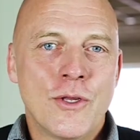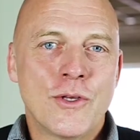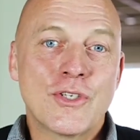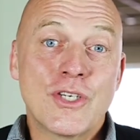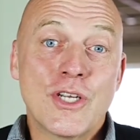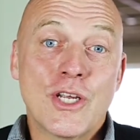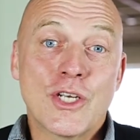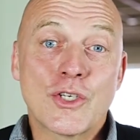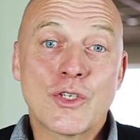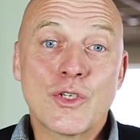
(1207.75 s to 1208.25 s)
You
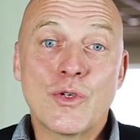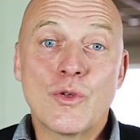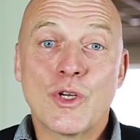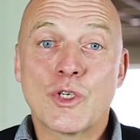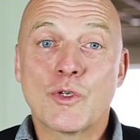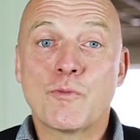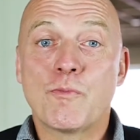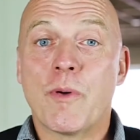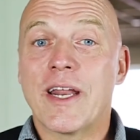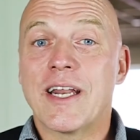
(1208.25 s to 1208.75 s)
see, as soon
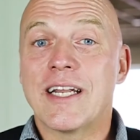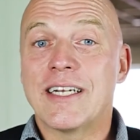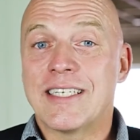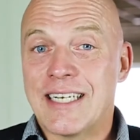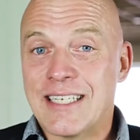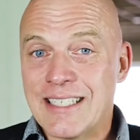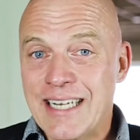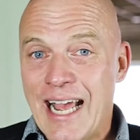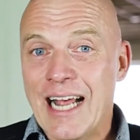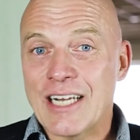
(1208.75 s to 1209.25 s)
as Buddy
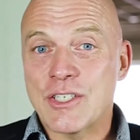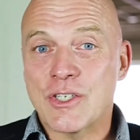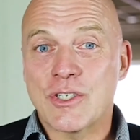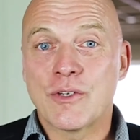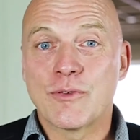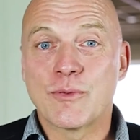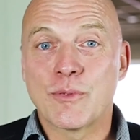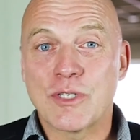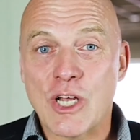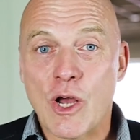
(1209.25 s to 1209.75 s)
detached
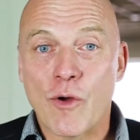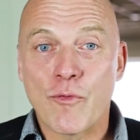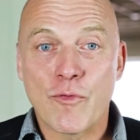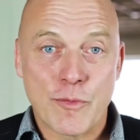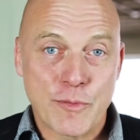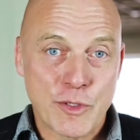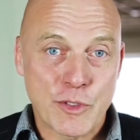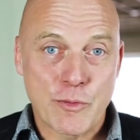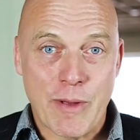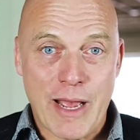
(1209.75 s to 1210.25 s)
himself
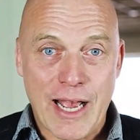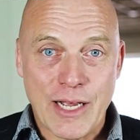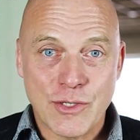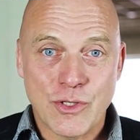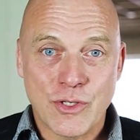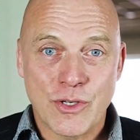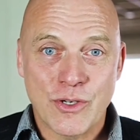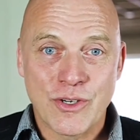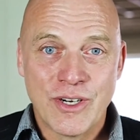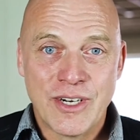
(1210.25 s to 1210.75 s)
from his
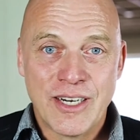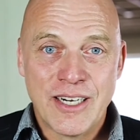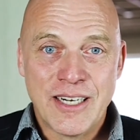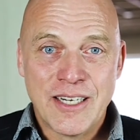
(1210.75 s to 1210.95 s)
master,